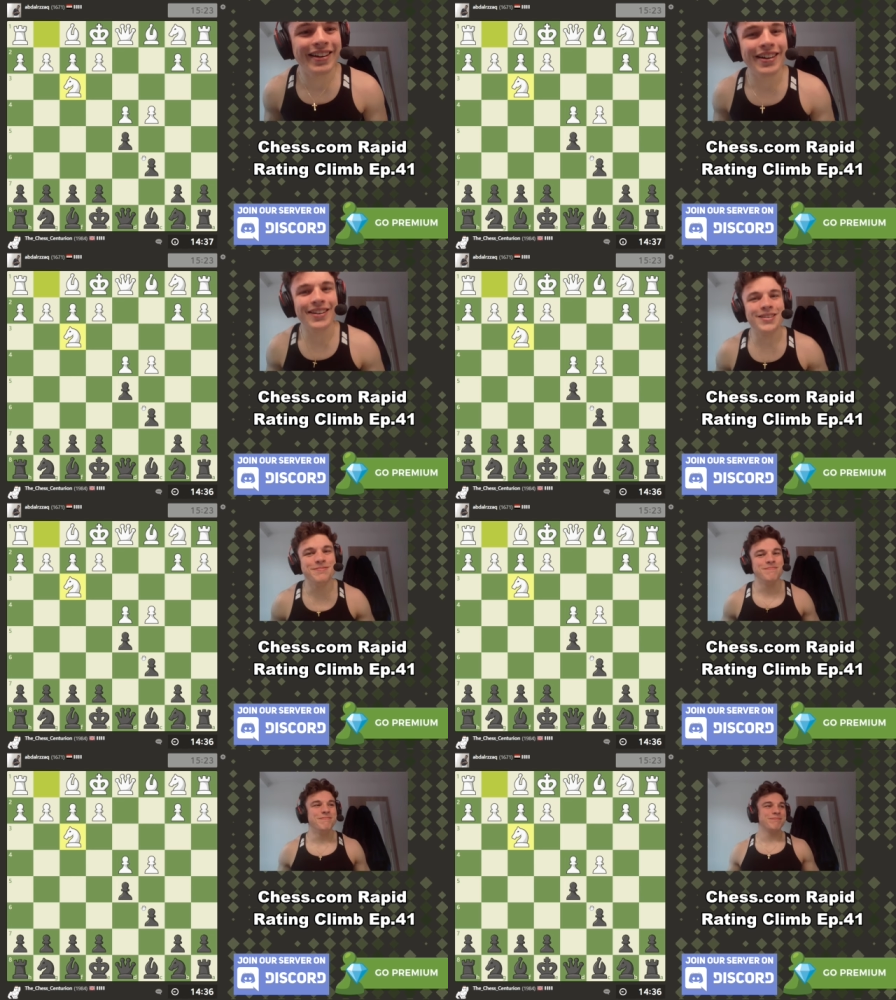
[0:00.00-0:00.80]

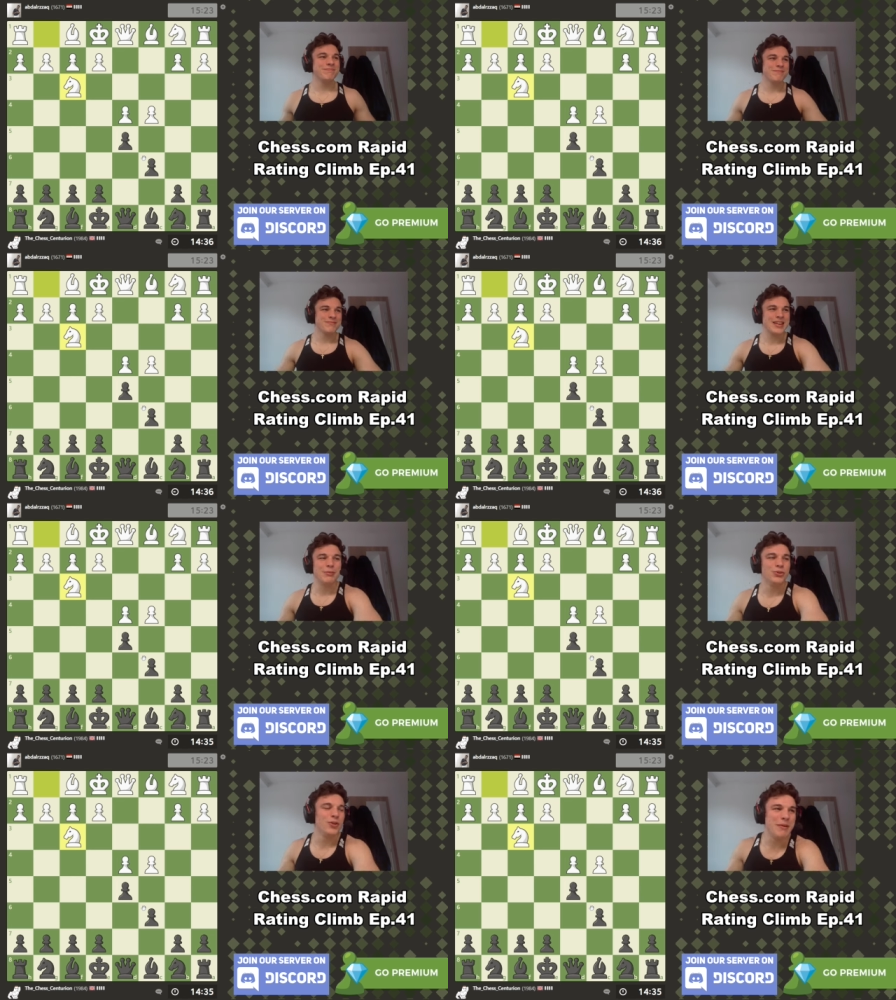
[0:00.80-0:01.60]
Um, I'm
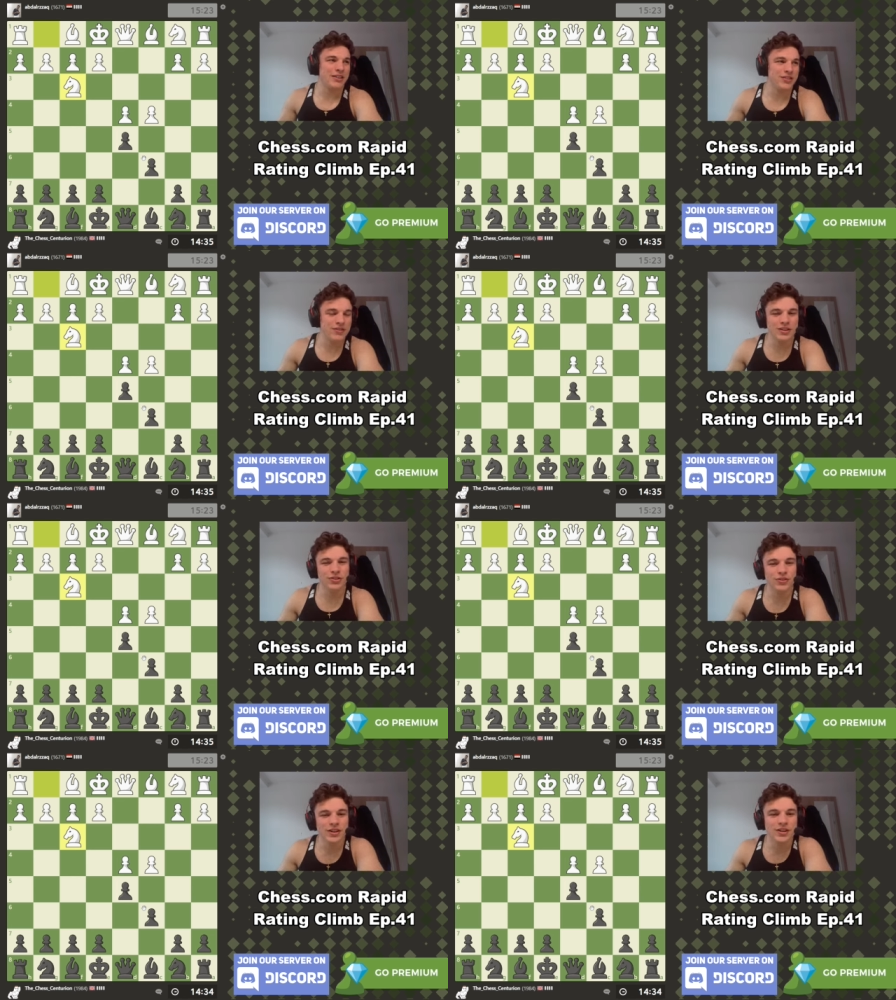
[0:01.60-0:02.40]
also a massive
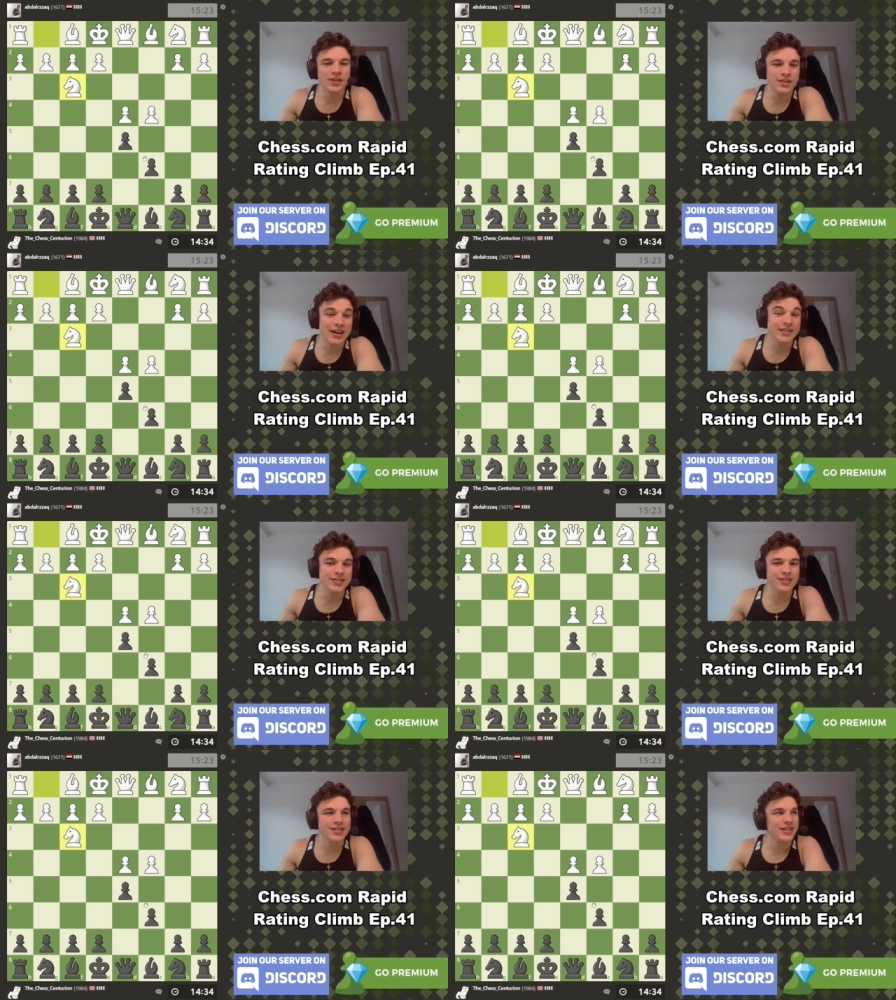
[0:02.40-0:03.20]
history nerd,
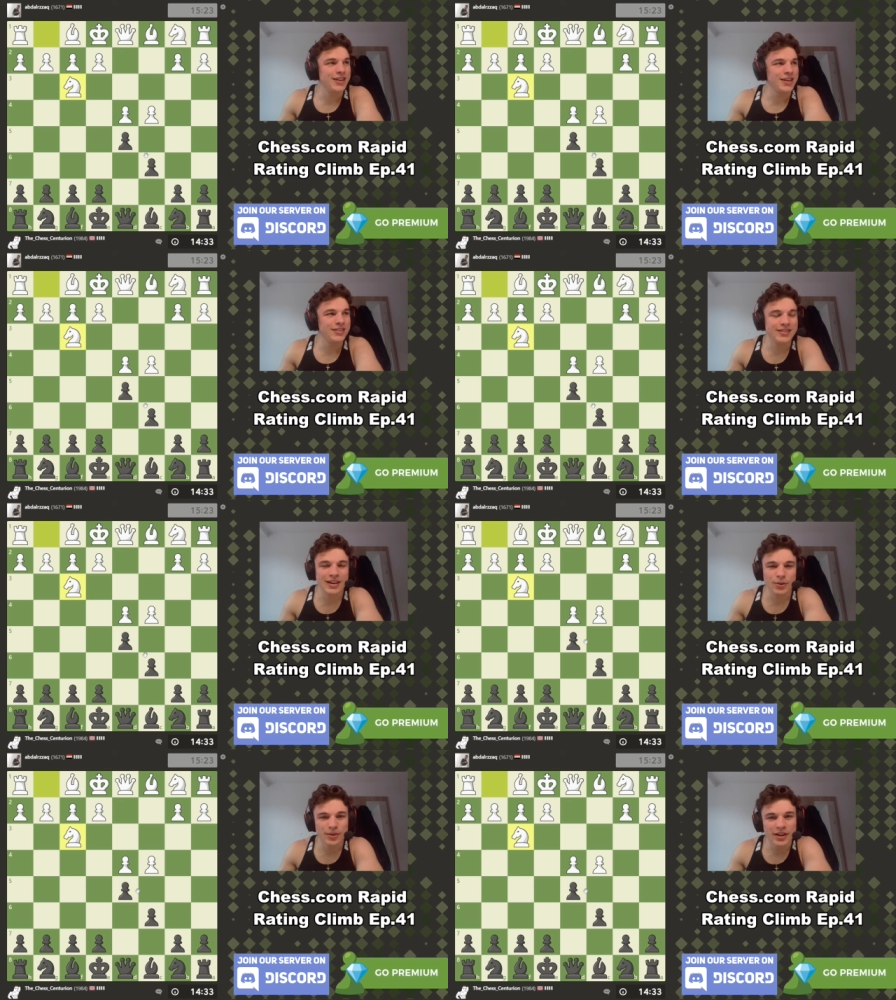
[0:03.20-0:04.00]
hence the uh,
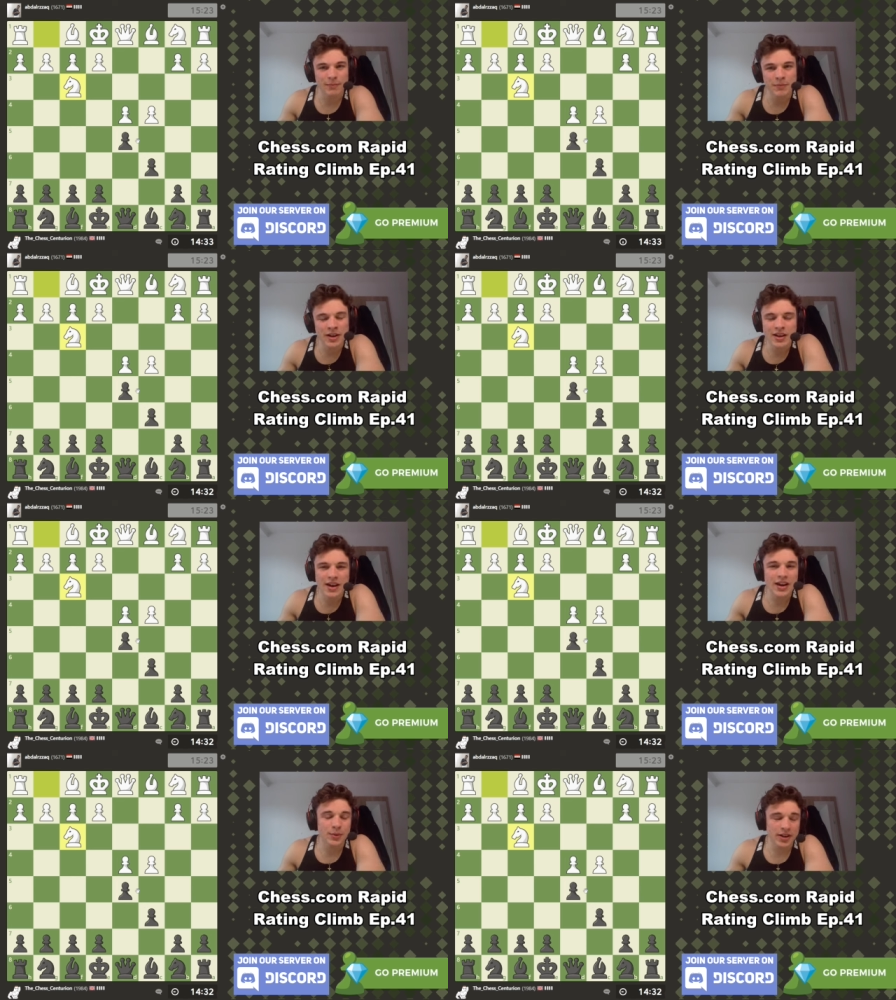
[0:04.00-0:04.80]
channel name.
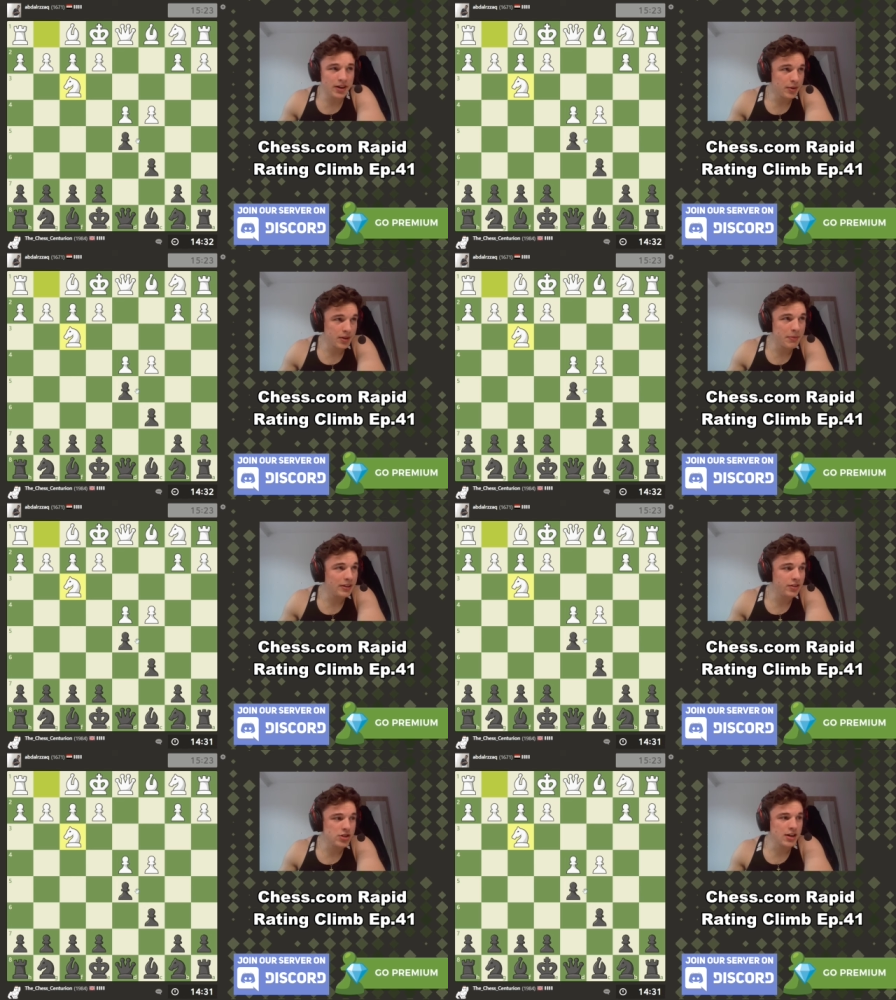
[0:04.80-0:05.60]
Anyway, anyway, back
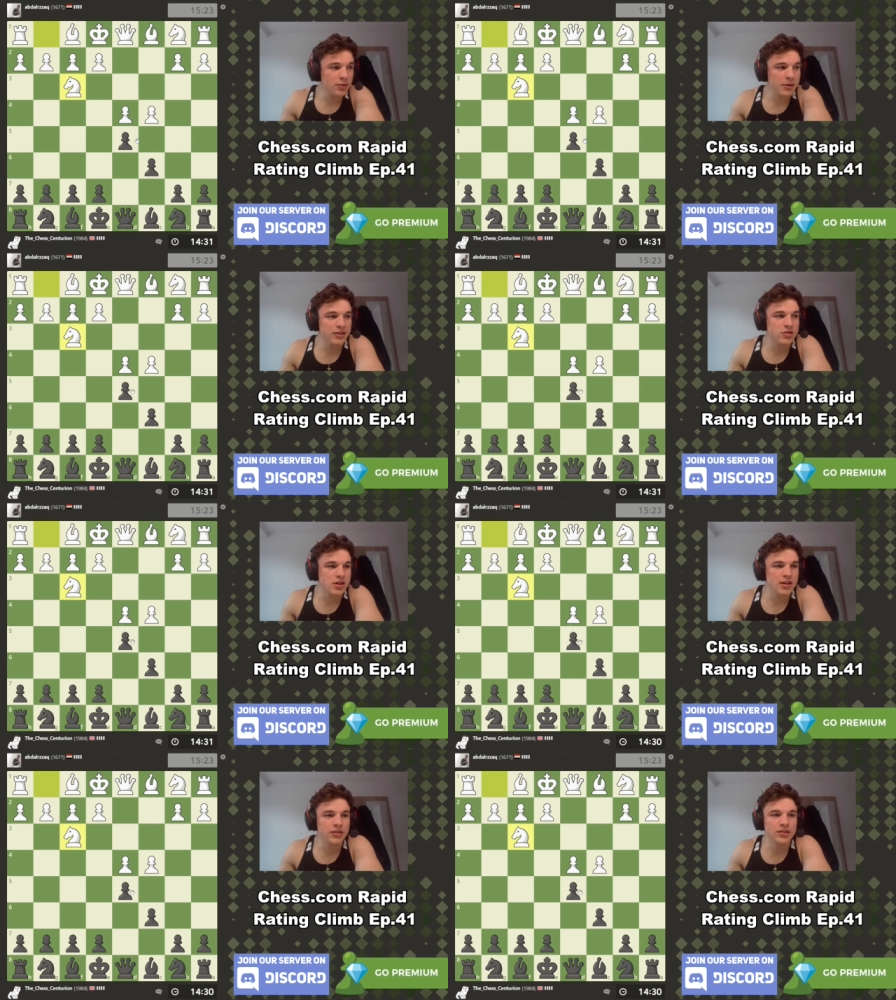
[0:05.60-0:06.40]
to chess, back to
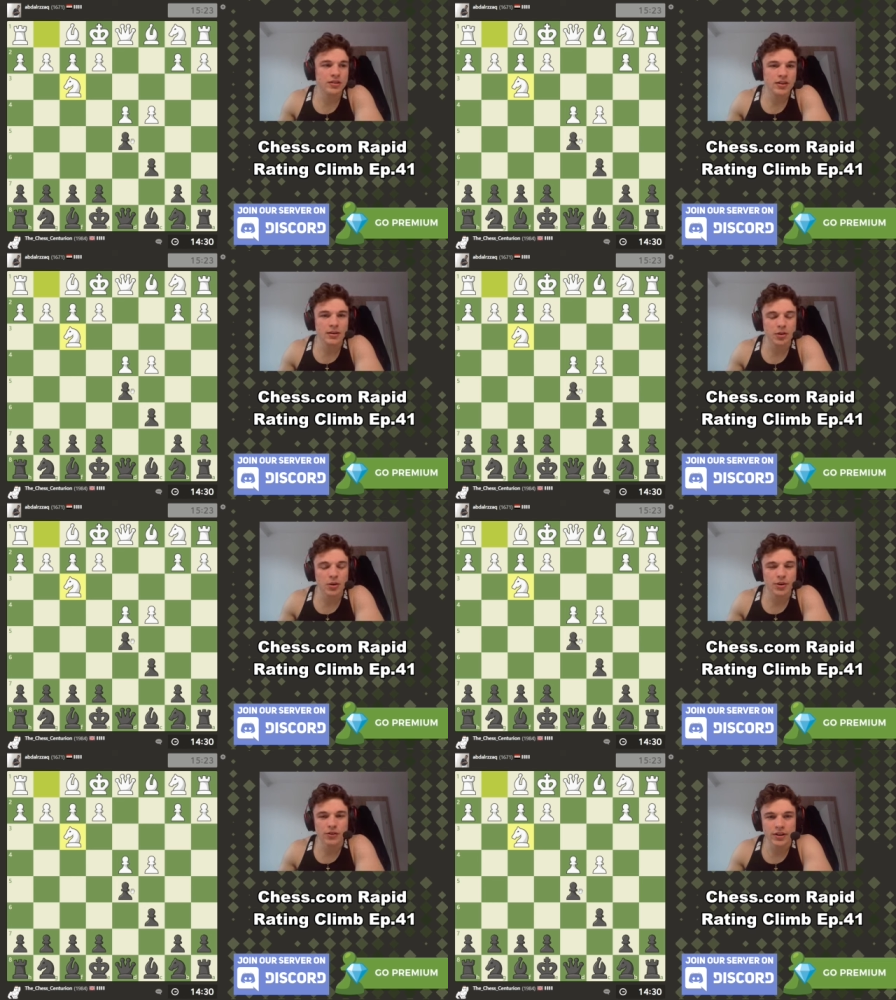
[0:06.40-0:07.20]
chess. I'm
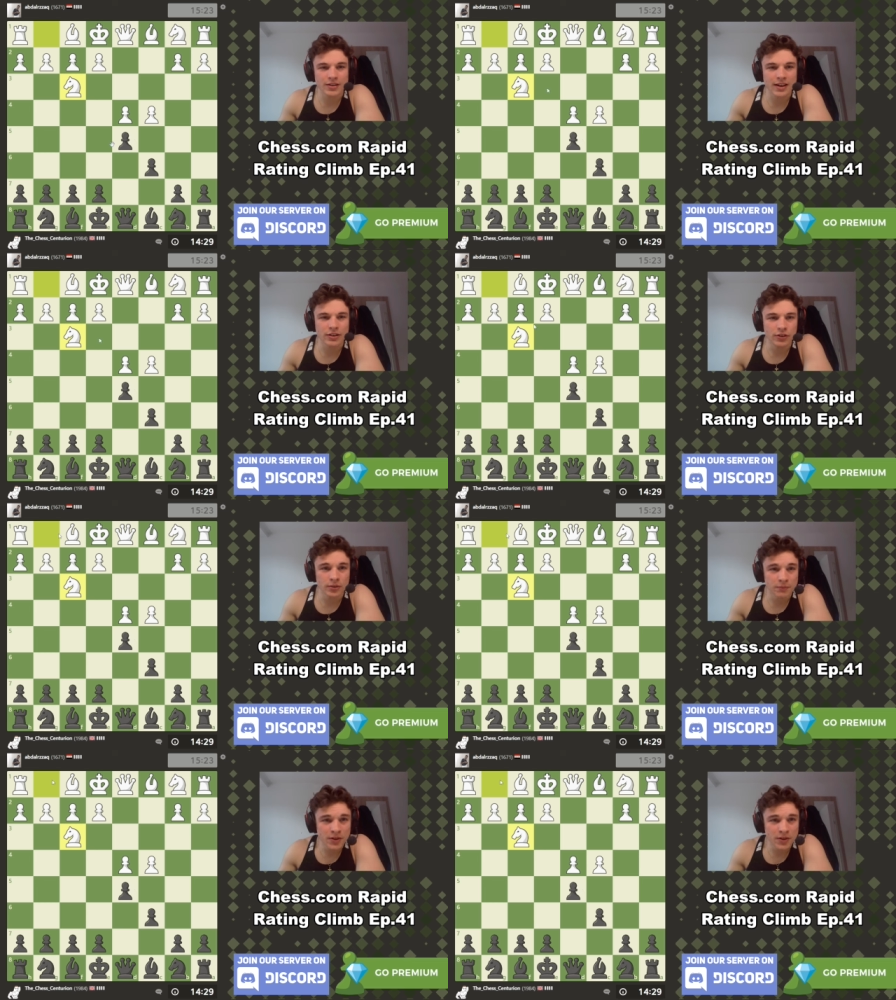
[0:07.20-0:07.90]
going off on a tangent.